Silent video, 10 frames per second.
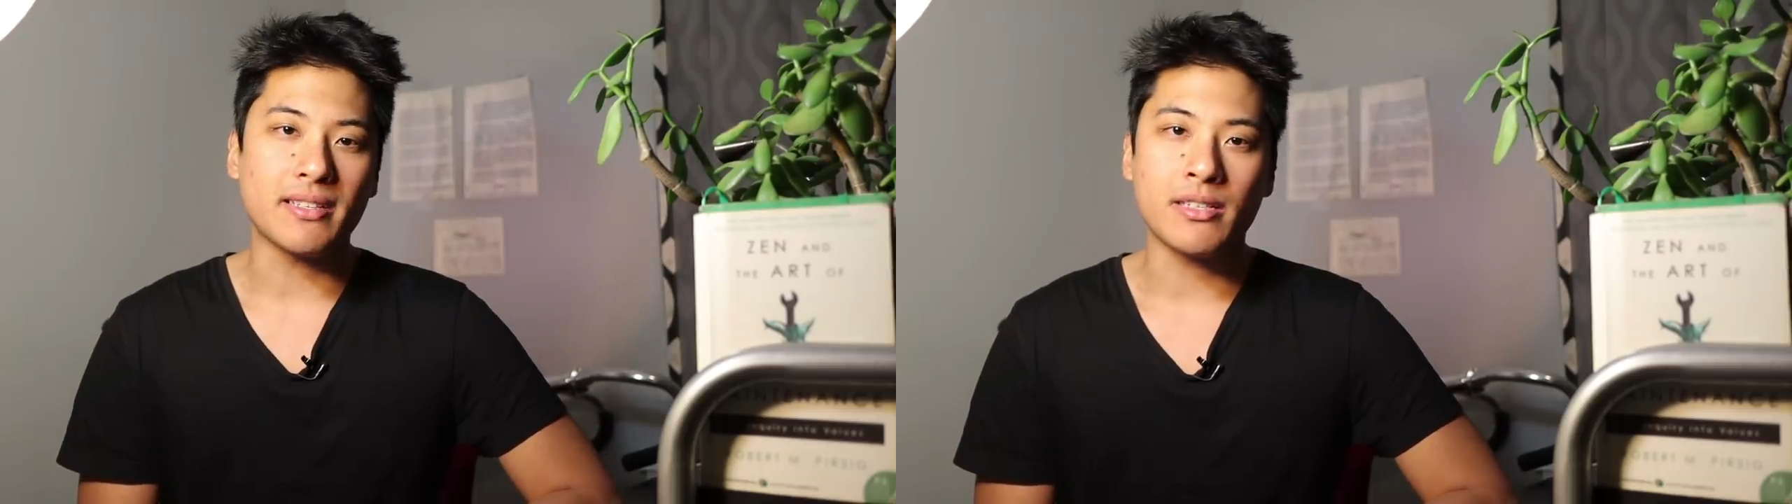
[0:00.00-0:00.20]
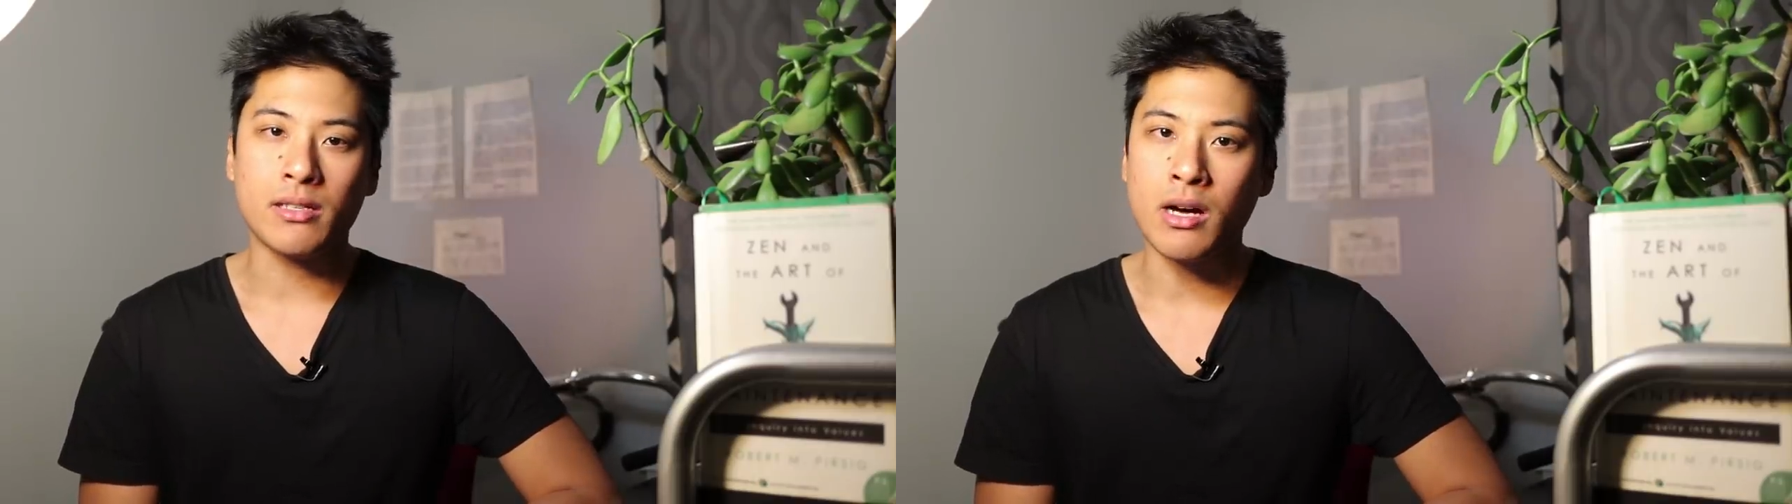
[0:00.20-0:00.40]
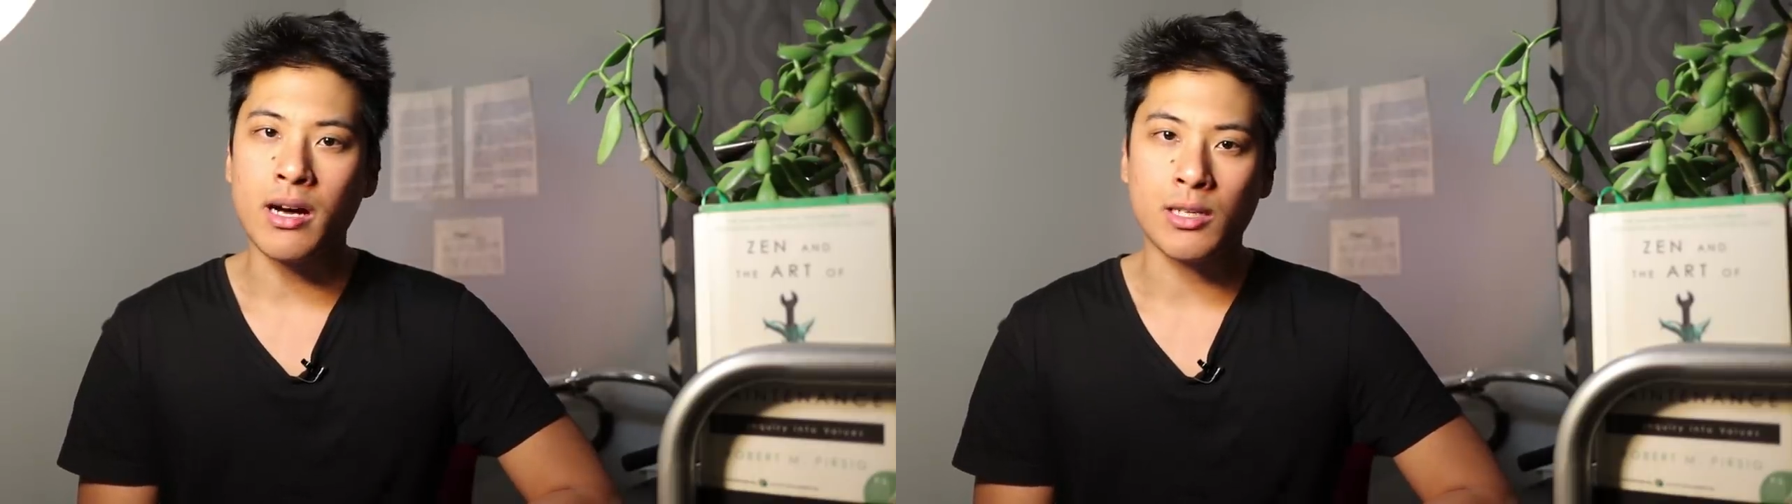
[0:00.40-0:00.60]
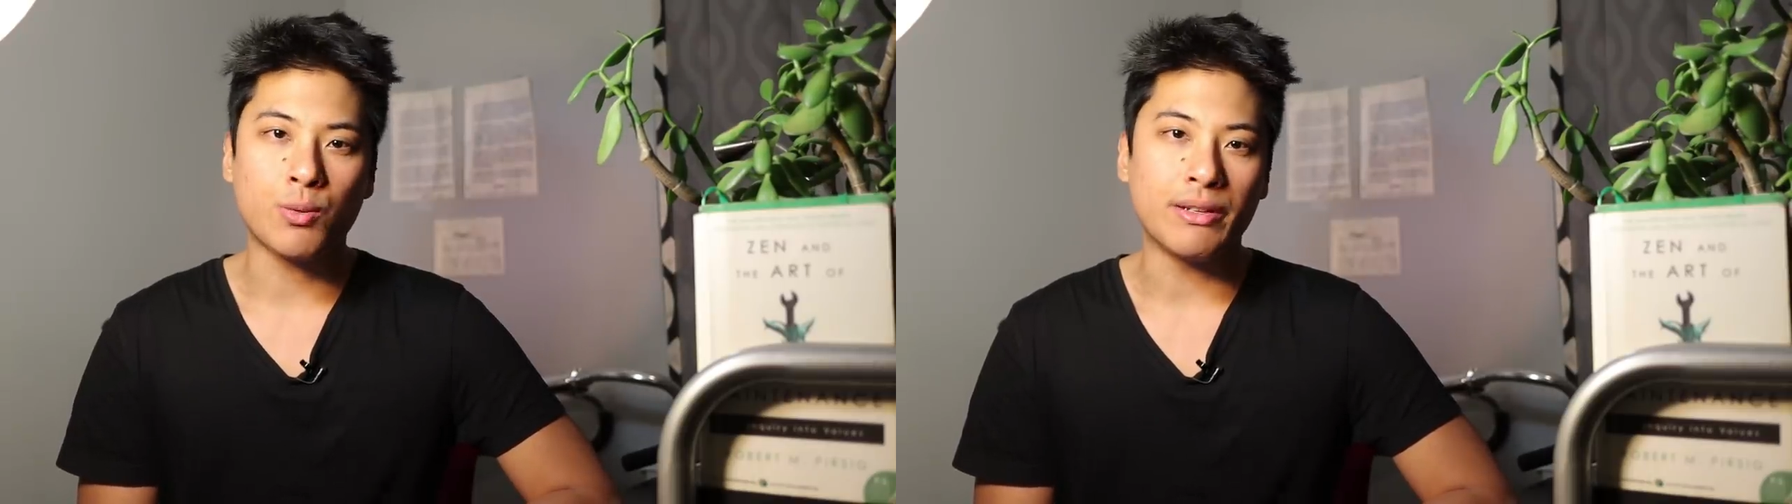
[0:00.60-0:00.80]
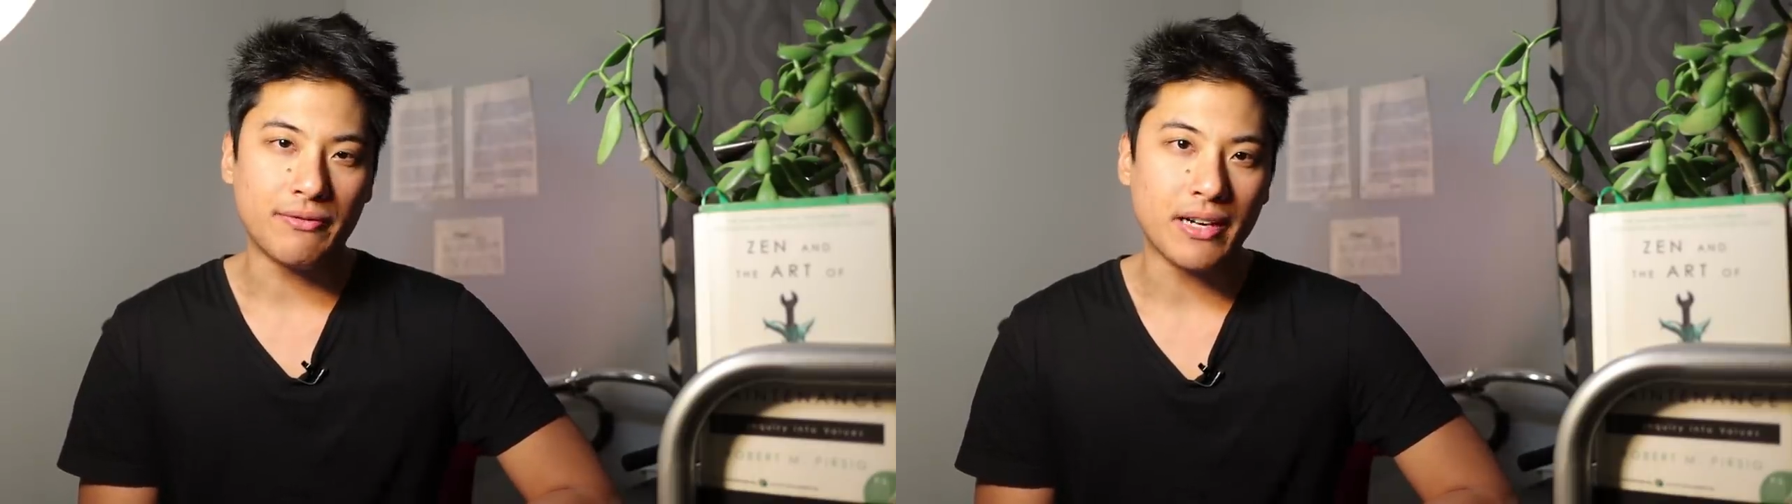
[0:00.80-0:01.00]
the stock
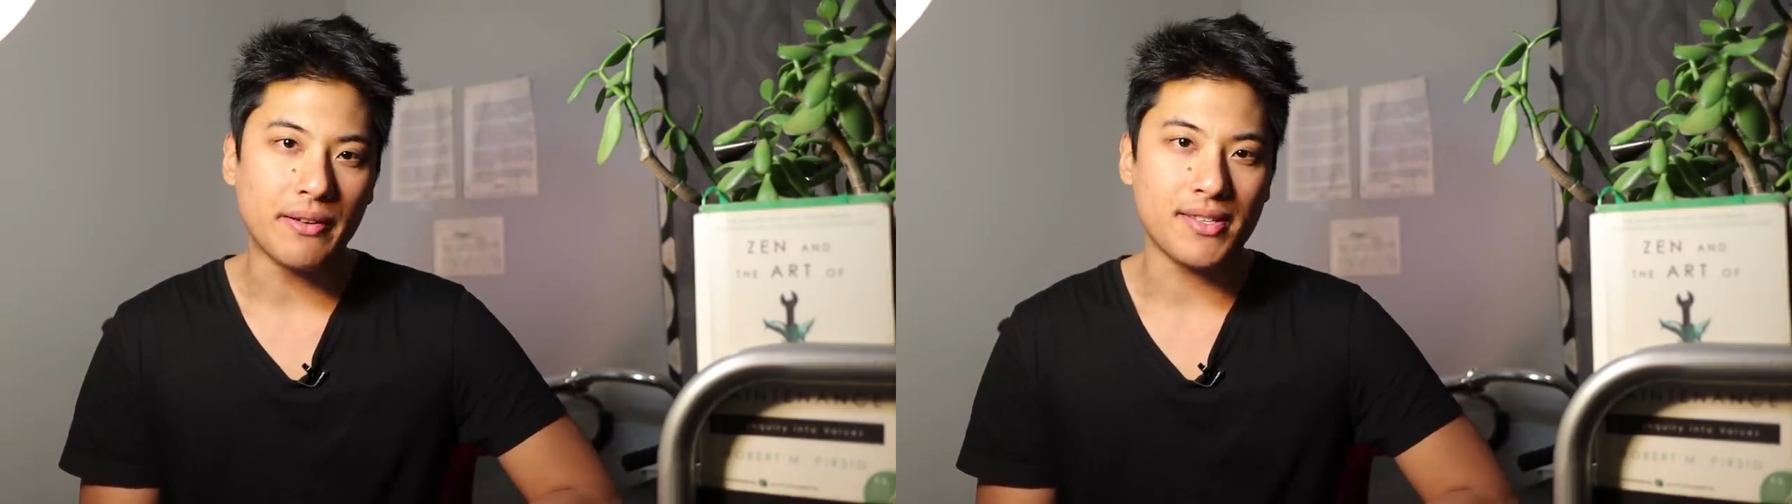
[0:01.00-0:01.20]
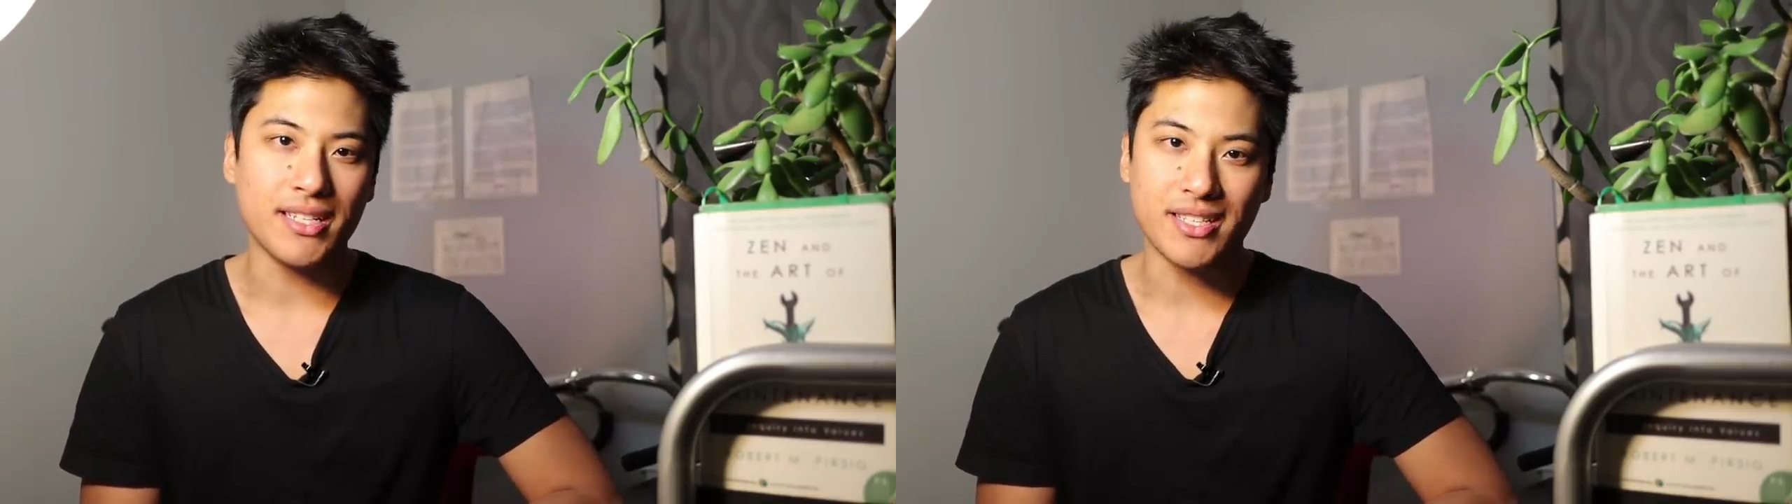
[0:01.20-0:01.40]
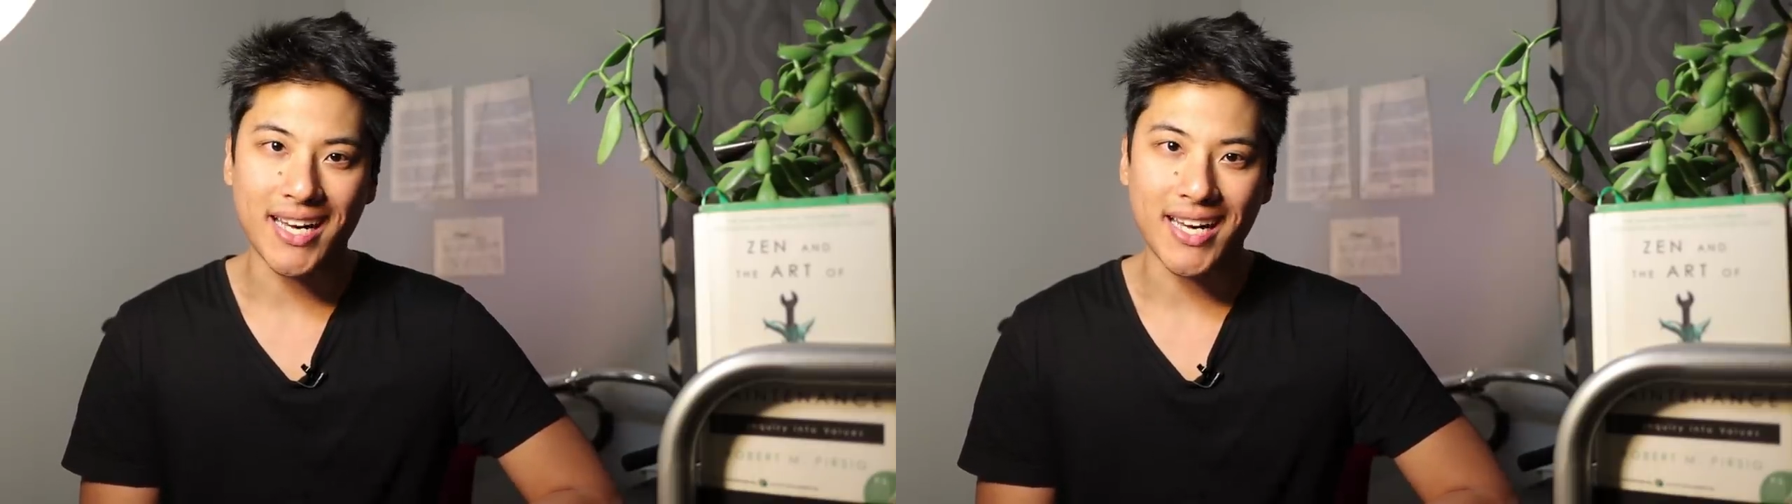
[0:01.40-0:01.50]
twenty-five C